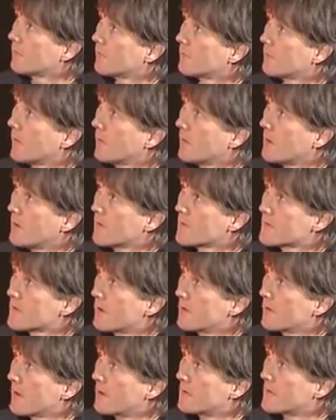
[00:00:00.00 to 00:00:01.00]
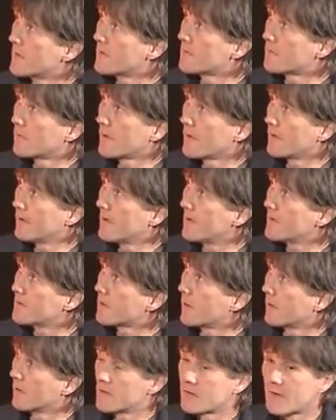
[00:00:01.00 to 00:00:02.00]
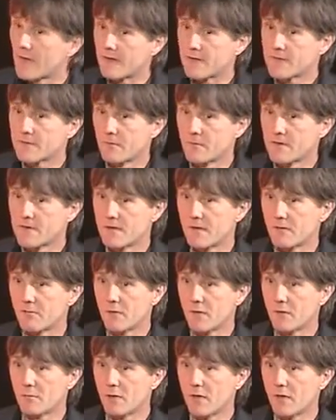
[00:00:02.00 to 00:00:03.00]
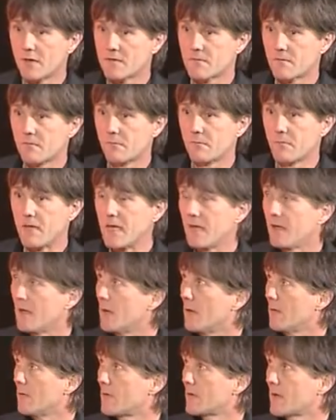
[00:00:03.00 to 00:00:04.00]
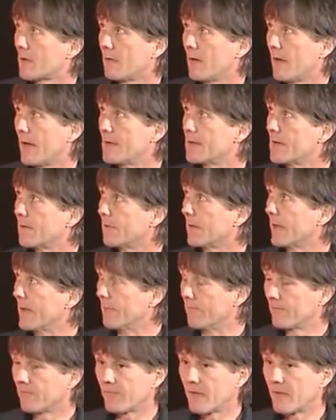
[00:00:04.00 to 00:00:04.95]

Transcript: what we also noticed within these contexts was that mobiles were being used creatively